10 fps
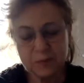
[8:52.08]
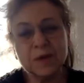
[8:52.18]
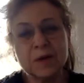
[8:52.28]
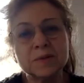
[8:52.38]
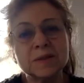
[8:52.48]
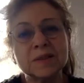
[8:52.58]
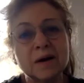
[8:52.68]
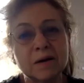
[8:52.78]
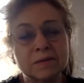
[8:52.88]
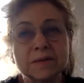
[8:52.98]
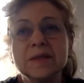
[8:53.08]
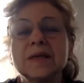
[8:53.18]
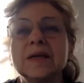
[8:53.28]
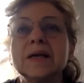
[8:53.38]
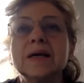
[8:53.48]
when I was young
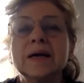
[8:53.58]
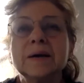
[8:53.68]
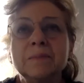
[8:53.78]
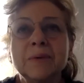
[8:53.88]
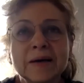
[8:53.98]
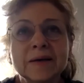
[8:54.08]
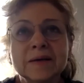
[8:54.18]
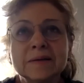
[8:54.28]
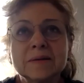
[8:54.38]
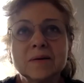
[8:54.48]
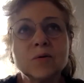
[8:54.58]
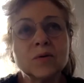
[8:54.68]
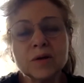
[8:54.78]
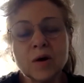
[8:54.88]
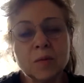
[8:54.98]
by all
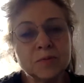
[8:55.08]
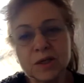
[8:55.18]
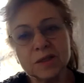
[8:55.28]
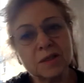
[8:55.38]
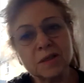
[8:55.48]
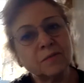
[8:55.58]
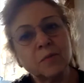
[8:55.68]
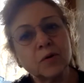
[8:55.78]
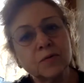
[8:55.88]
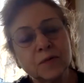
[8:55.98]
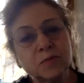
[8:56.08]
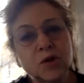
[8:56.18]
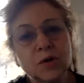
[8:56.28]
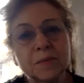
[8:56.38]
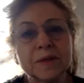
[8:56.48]
the objects that they brought from
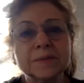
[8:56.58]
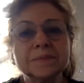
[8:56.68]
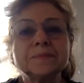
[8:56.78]
Germany.